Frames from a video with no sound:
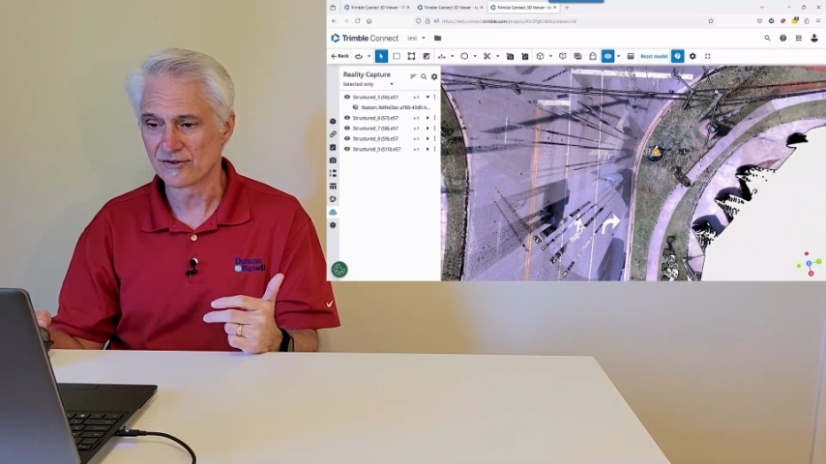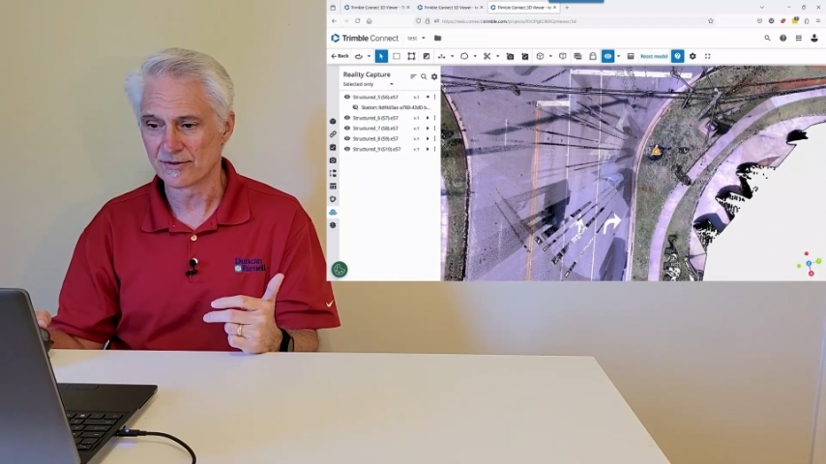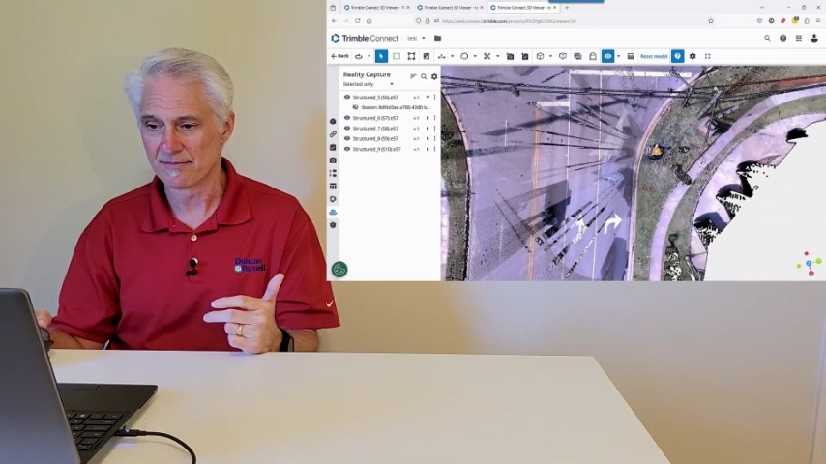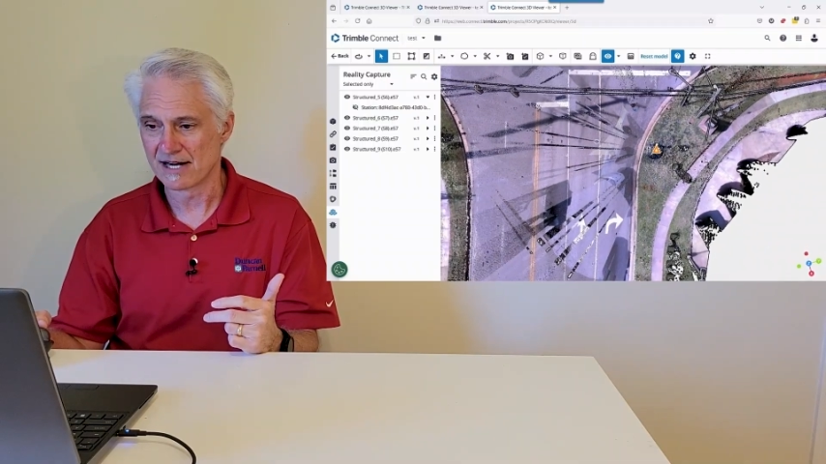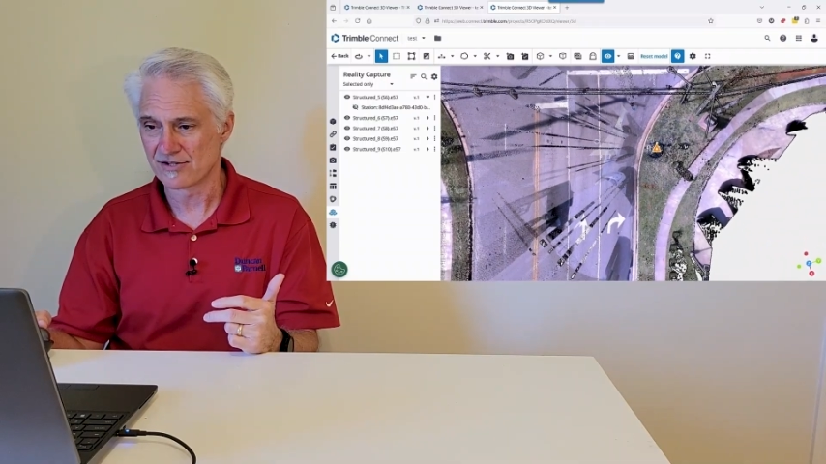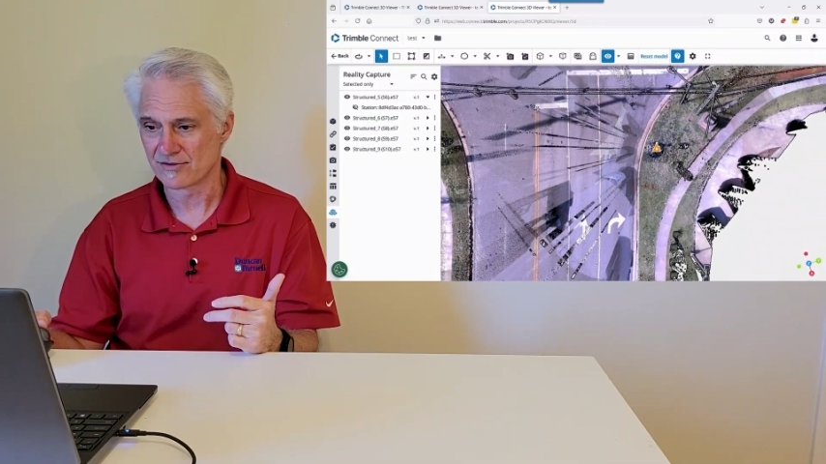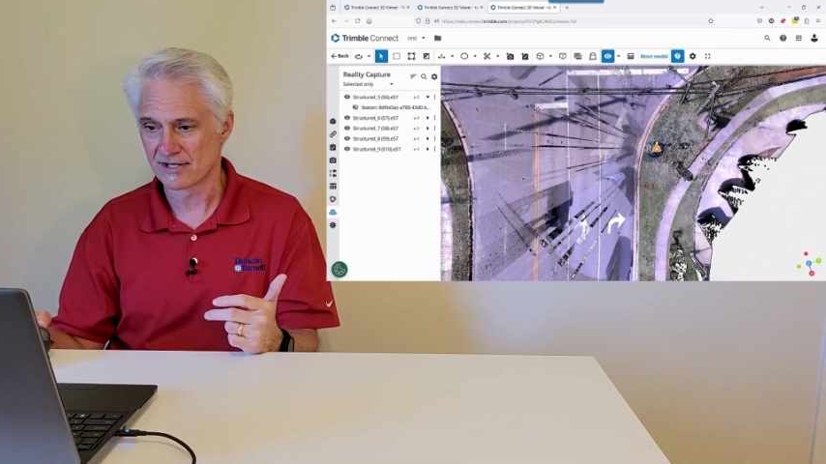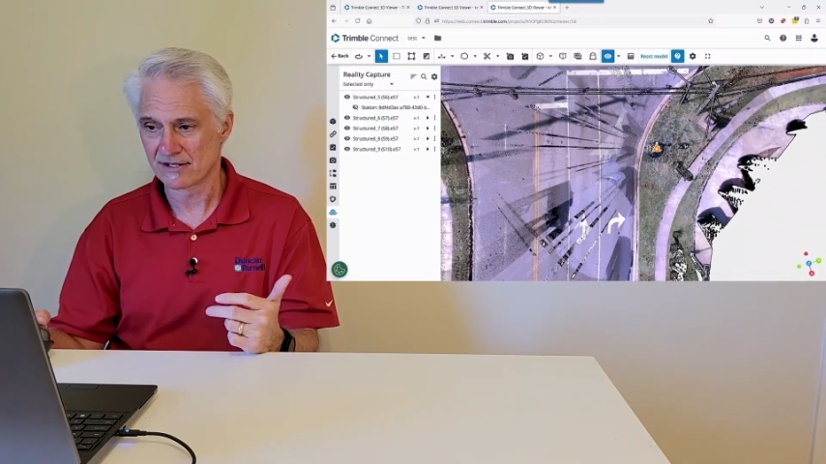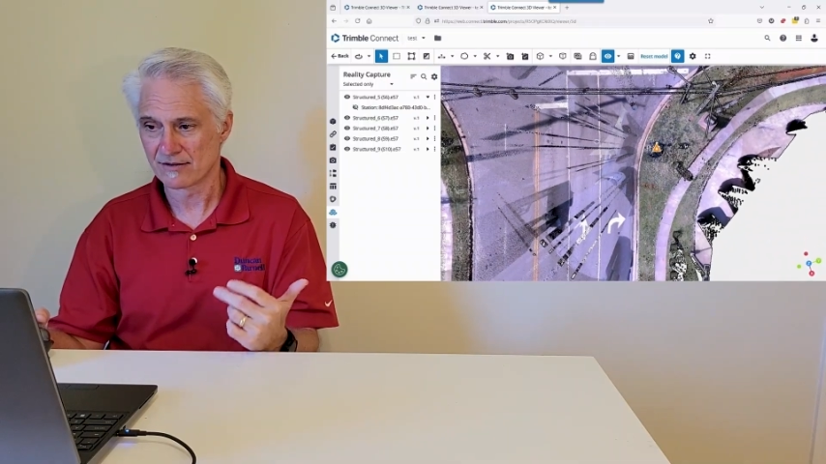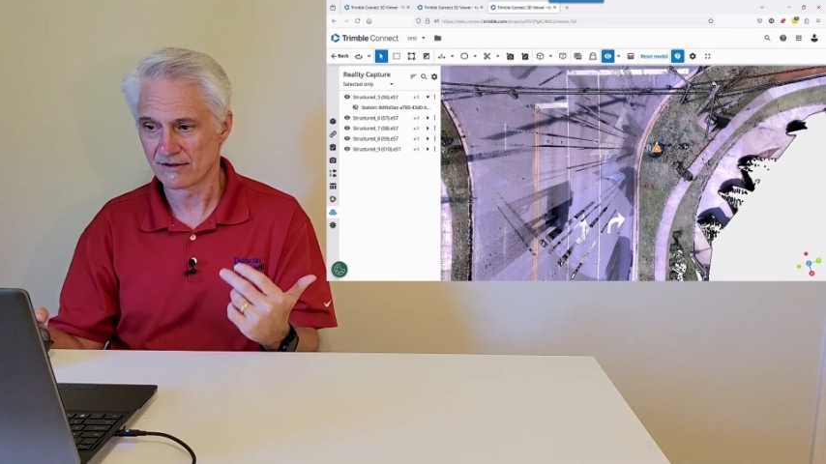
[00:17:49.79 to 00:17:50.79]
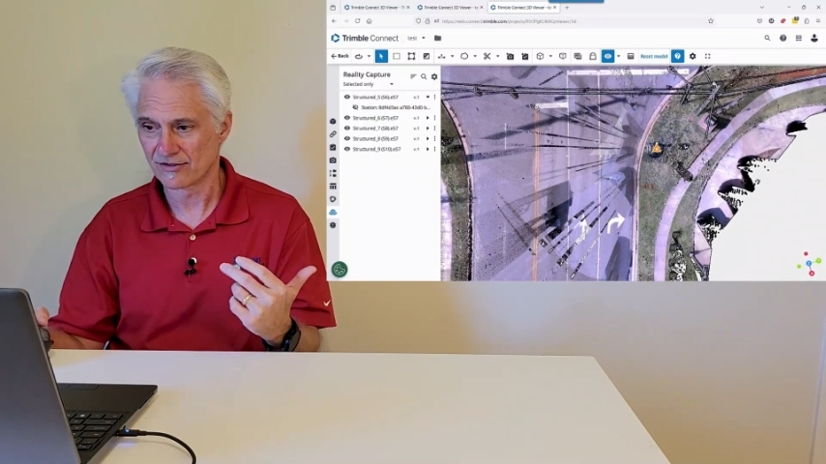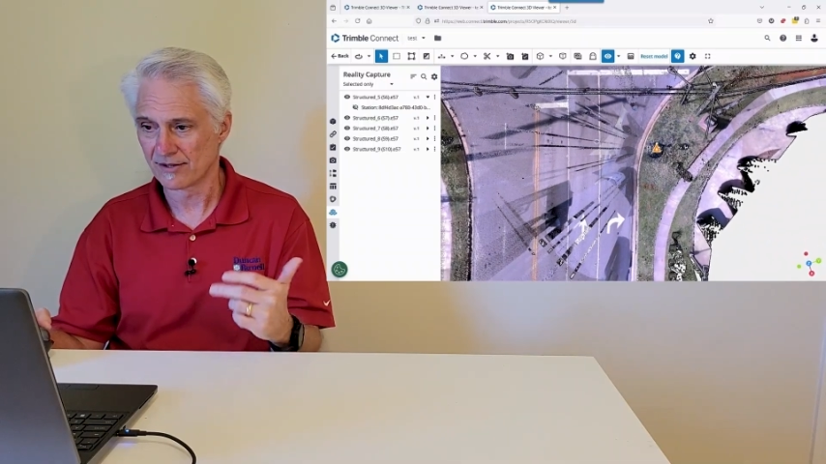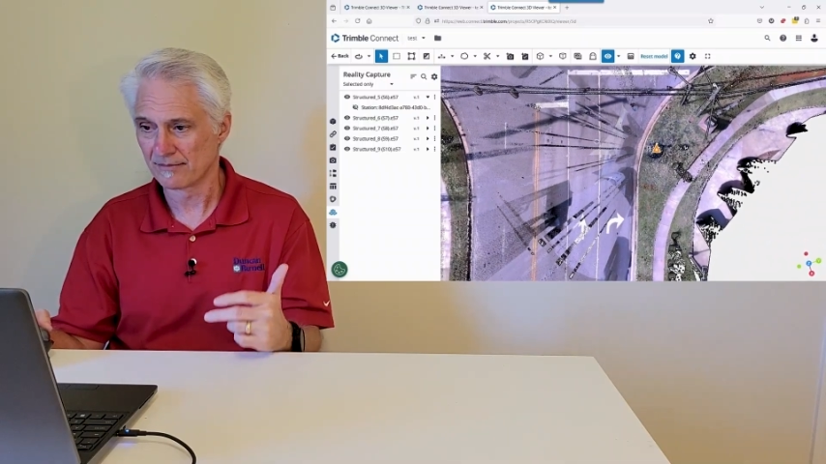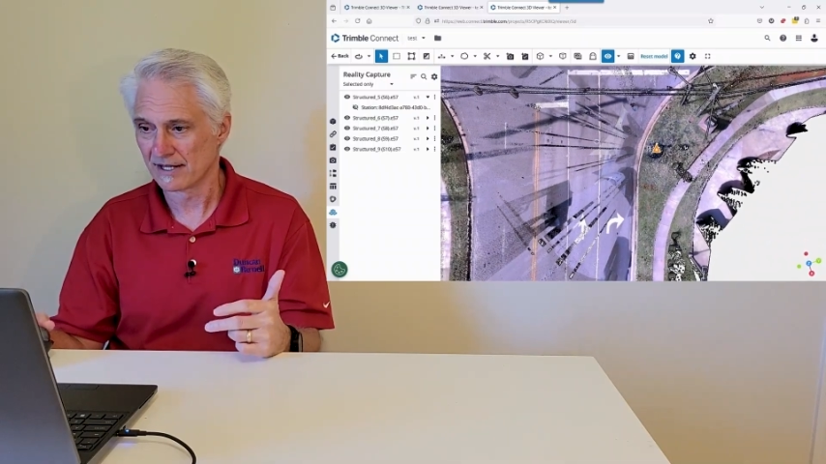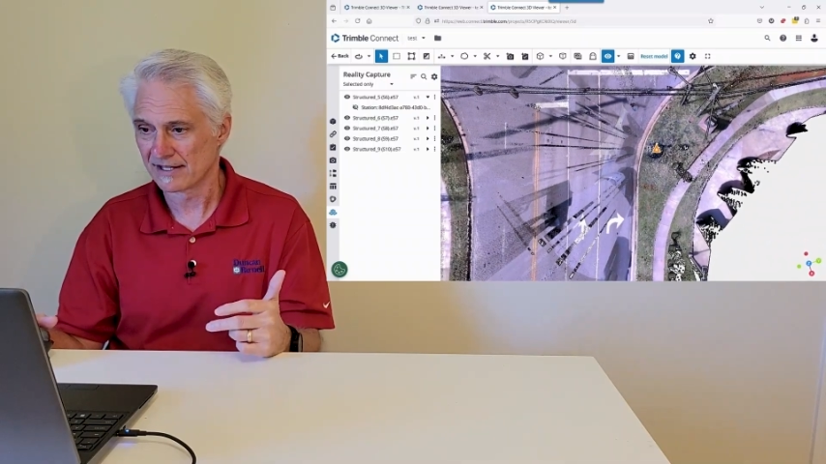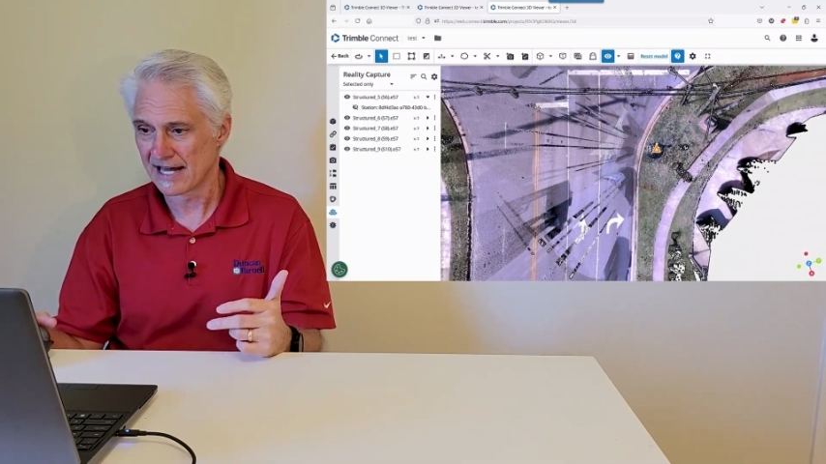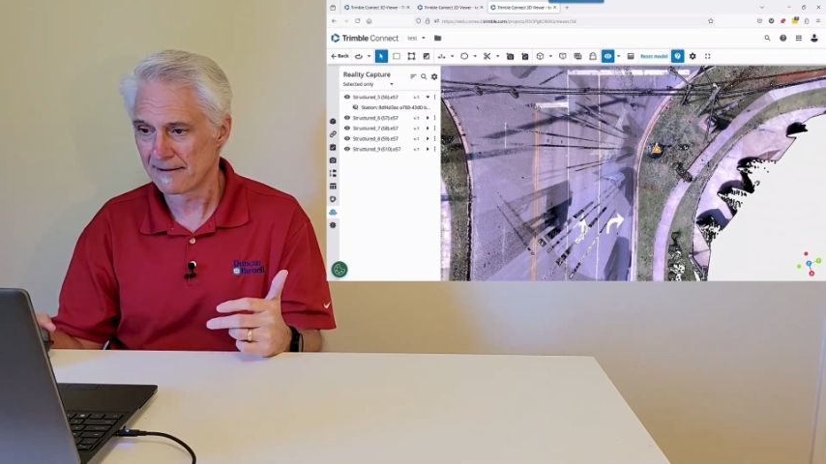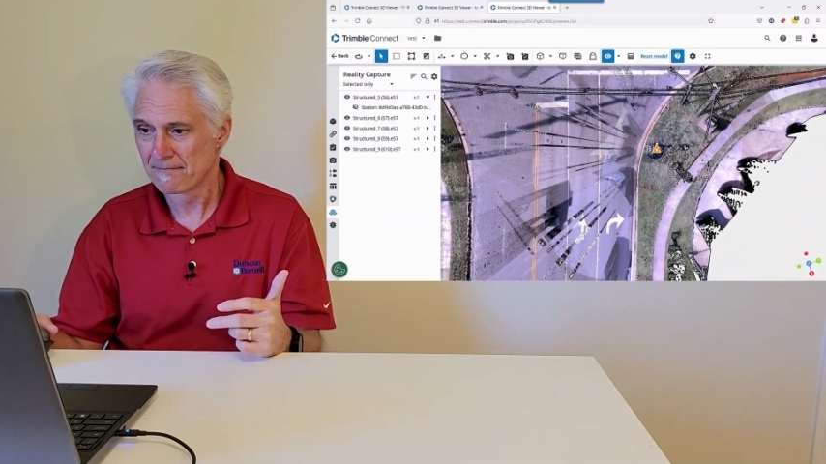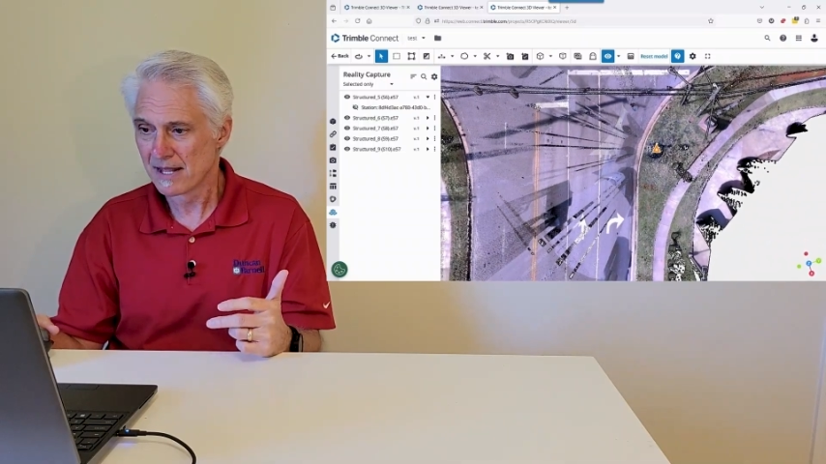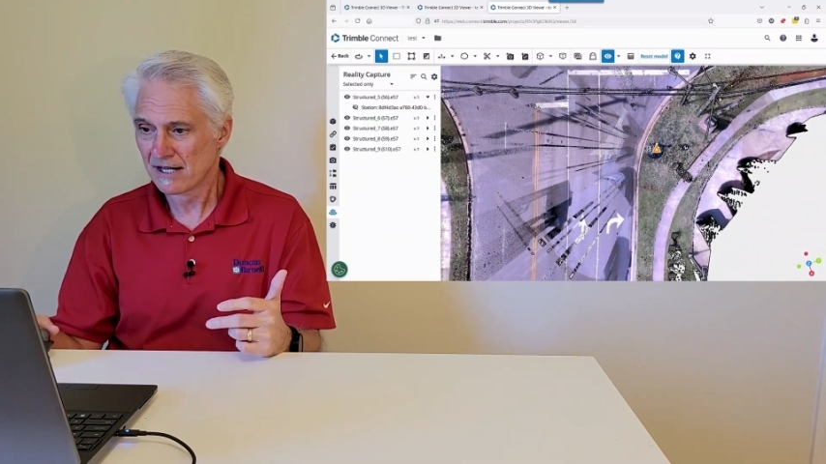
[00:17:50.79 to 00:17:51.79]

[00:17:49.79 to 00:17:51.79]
some measuring or something like that.